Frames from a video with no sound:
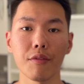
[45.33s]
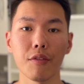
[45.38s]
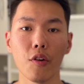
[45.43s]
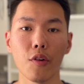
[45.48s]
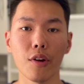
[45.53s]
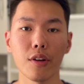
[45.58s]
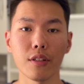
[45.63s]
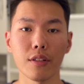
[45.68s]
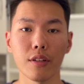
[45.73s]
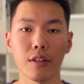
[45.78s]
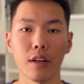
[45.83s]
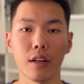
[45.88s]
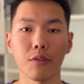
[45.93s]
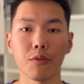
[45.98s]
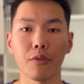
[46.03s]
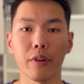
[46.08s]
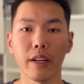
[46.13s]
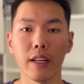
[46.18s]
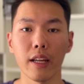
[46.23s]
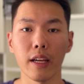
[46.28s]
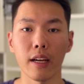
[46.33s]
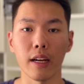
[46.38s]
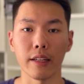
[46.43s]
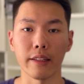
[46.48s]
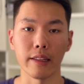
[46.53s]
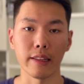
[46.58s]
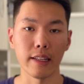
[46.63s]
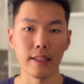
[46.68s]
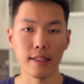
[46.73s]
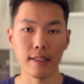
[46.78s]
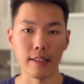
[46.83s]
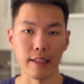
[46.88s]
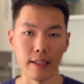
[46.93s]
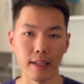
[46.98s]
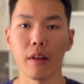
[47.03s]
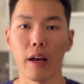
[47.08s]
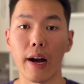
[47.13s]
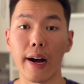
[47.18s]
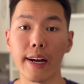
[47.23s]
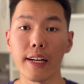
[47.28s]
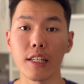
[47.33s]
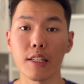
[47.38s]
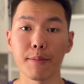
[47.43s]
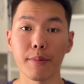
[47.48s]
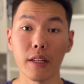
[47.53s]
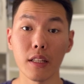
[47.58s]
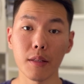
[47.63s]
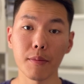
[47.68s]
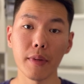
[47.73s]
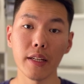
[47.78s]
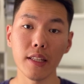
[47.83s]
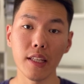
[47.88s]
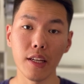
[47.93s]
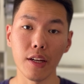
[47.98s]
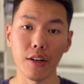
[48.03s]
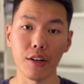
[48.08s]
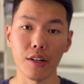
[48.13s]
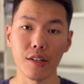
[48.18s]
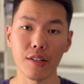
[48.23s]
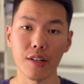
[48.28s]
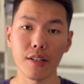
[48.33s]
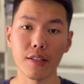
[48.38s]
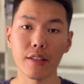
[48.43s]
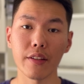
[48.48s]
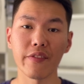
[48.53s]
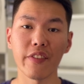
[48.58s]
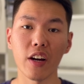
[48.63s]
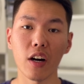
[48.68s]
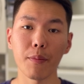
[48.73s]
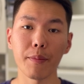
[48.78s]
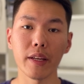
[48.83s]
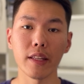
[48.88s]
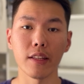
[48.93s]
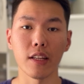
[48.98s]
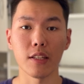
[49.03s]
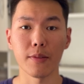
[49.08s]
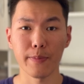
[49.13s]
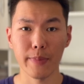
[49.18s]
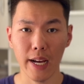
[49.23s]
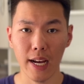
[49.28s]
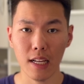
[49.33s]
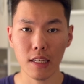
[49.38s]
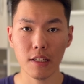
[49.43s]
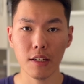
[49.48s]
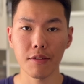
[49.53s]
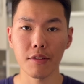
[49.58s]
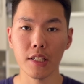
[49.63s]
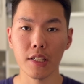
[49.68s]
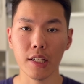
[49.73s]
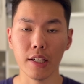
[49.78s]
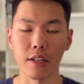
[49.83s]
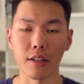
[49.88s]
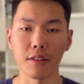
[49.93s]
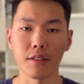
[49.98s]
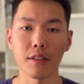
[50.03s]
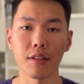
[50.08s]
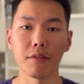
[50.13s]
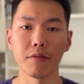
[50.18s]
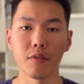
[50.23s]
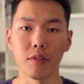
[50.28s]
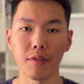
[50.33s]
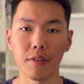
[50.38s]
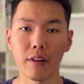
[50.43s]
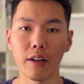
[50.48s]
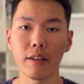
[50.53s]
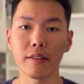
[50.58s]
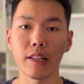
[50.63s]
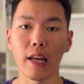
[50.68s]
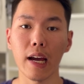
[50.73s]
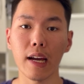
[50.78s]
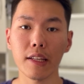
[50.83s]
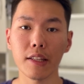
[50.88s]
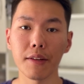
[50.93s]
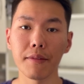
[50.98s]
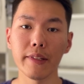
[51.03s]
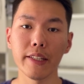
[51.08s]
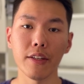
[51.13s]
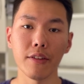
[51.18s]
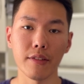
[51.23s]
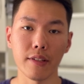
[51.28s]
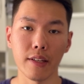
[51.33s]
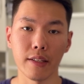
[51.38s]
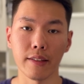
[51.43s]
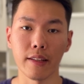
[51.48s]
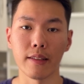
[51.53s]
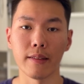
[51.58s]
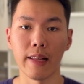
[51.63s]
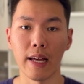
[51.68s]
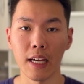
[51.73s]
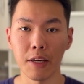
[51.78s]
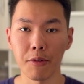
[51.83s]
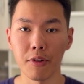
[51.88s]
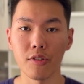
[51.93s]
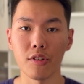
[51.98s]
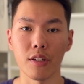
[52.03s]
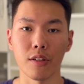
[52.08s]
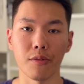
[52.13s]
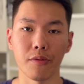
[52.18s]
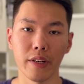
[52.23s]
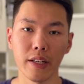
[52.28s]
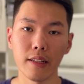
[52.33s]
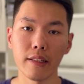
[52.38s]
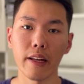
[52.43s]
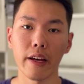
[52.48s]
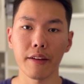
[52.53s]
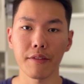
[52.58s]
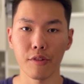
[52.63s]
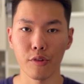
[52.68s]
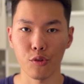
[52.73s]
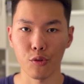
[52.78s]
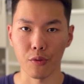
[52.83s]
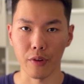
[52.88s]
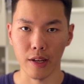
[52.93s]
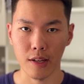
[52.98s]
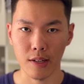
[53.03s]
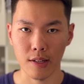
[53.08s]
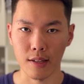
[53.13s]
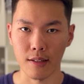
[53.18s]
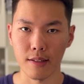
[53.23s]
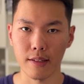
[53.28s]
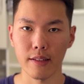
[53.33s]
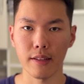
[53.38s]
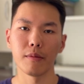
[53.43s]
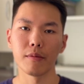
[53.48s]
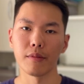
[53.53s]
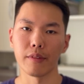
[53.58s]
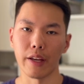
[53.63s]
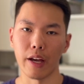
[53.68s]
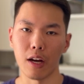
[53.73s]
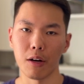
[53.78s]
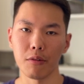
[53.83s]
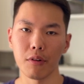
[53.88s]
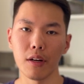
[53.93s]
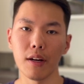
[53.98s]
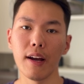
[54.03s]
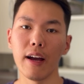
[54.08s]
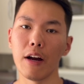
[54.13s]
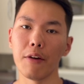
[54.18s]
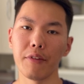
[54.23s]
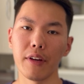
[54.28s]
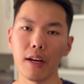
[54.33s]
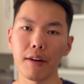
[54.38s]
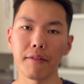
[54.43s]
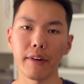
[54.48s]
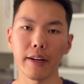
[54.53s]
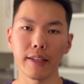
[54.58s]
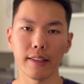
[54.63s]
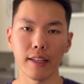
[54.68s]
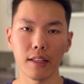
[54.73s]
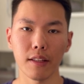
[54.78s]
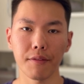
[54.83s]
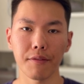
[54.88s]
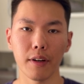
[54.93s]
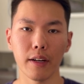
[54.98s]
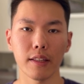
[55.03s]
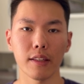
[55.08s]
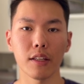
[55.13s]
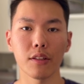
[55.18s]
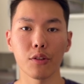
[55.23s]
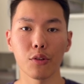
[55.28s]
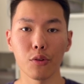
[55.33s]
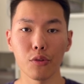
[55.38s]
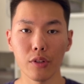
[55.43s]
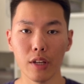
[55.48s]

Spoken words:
focusing on reading and listening. I spent many years just developing these passive skills without actively using the language in real-life situations. Now, we have identified the two